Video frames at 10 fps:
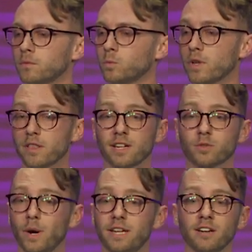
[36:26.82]
whether
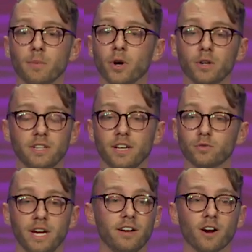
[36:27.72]
that's waking up early
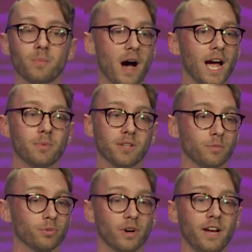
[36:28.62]
and reading our Bible
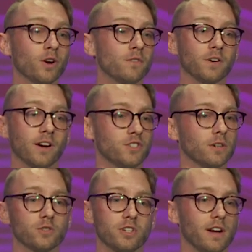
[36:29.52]
and praying over our
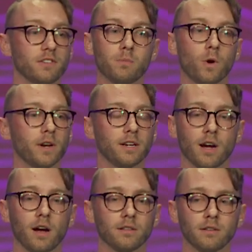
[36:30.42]
children every morning, God.